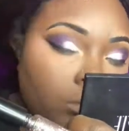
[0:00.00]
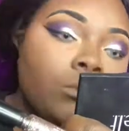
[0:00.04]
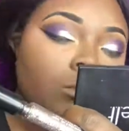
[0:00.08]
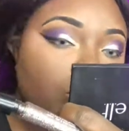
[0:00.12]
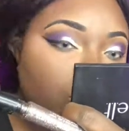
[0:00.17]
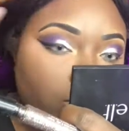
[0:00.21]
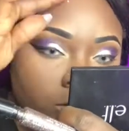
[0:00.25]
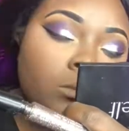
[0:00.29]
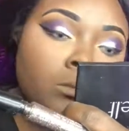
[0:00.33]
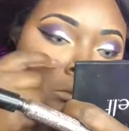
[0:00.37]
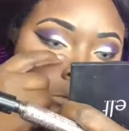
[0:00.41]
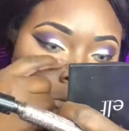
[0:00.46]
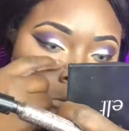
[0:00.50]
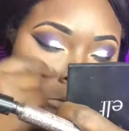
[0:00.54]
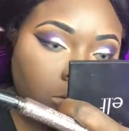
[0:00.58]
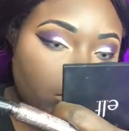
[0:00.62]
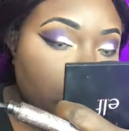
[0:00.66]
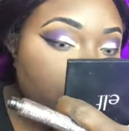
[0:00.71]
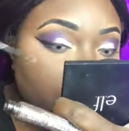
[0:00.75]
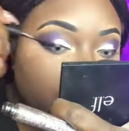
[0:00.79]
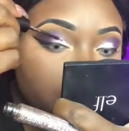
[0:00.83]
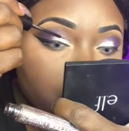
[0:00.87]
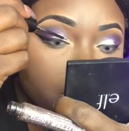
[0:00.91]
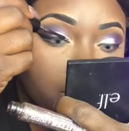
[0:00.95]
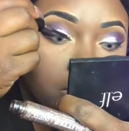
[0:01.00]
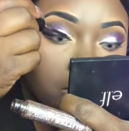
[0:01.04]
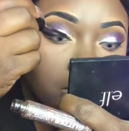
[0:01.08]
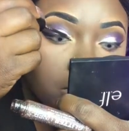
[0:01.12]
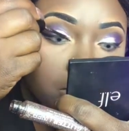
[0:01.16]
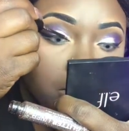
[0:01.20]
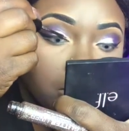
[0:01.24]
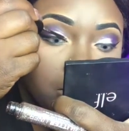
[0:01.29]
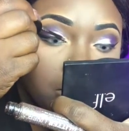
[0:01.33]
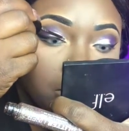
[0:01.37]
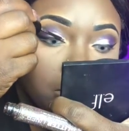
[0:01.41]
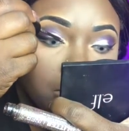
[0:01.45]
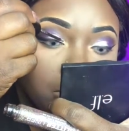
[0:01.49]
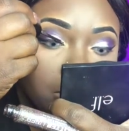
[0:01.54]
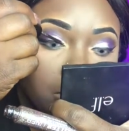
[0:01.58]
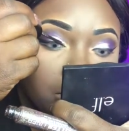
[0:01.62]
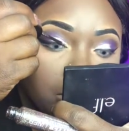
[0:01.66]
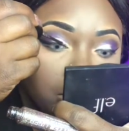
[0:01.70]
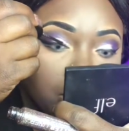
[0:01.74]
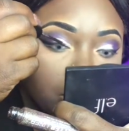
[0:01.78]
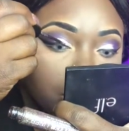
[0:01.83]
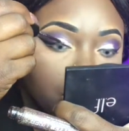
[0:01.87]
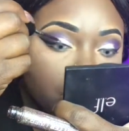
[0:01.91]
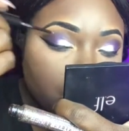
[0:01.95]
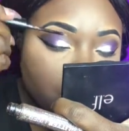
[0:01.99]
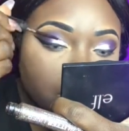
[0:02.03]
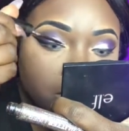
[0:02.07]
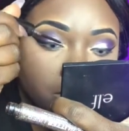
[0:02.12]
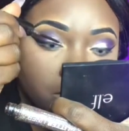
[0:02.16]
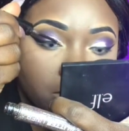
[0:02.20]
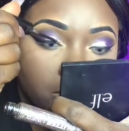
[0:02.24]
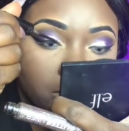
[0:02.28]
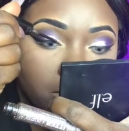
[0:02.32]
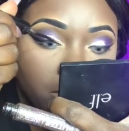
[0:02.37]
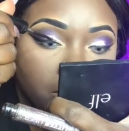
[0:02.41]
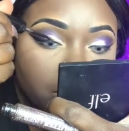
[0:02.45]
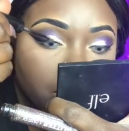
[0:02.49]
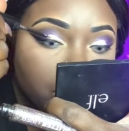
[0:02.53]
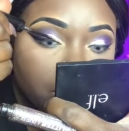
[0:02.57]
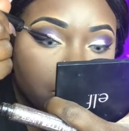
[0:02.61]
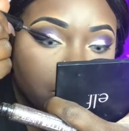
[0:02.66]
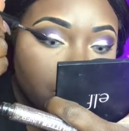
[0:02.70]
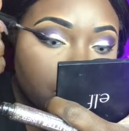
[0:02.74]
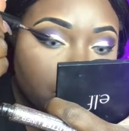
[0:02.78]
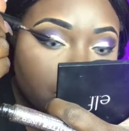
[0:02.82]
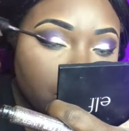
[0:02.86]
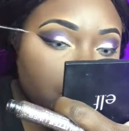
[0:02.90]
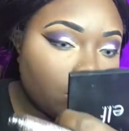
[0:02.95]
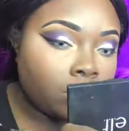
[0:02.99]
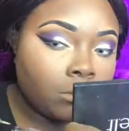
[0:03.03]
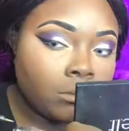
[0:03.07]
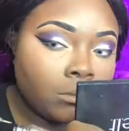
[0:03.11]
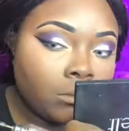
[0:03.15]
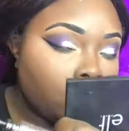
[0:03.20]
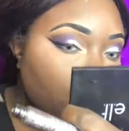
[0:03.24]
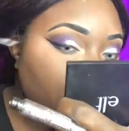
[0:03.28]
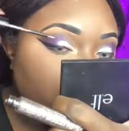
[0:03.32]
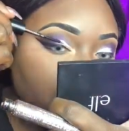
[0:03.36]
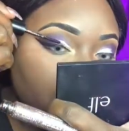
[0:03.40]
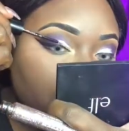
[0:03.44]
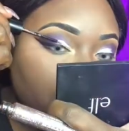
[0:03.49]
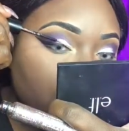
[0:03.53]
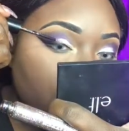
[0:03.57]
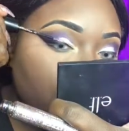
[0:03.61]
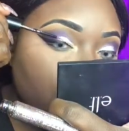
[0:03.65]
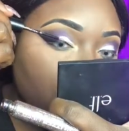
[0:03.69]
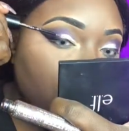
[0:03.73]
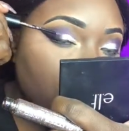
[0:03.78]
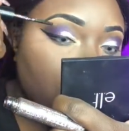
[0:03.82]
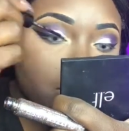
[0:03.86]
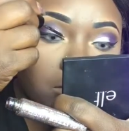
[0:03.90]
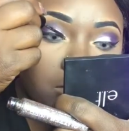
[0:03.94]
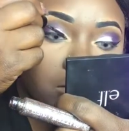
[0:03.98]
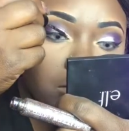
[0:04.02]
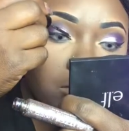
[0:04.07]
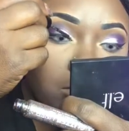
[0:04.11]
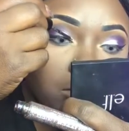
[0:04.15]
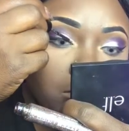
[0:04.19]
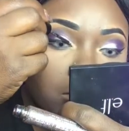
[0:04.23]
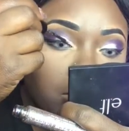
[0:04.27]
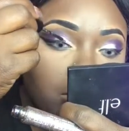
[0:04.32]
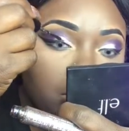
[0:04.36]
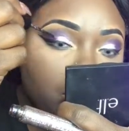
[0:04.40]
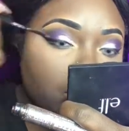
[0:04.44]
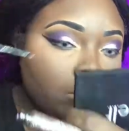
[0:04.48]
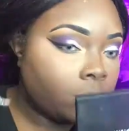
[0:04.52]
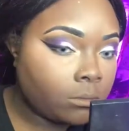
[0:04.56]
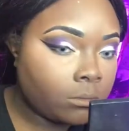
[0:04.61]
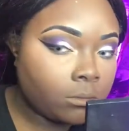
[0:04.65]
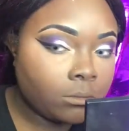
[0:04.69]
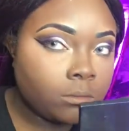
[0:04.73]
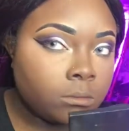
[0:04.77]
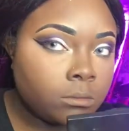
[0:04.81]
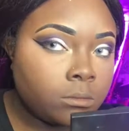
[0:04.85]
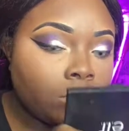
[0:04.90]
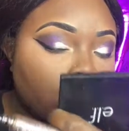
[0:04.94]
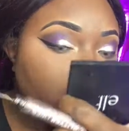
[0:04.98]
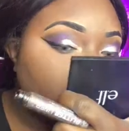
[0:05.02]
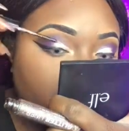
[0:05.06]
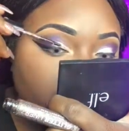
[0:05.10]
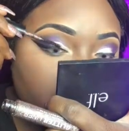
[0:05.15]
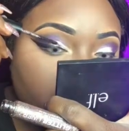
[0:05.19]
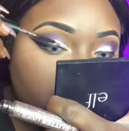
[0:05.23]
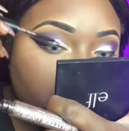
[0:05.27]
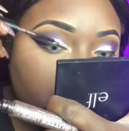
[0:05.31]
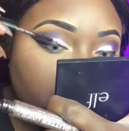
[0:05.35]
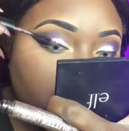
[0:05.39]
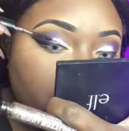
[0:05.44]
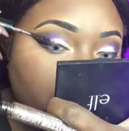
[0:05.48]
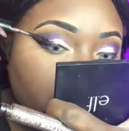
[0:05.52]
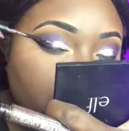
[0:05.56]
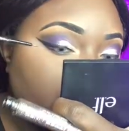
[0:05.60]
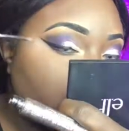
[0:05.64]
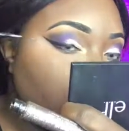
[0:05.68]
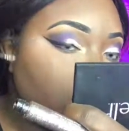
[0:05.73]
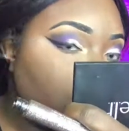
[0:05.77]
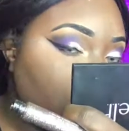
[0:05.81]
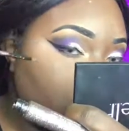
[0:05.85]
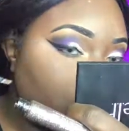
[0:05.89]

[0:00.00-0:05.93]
darken them. Then I go in with the glitter liquid liner and apply it on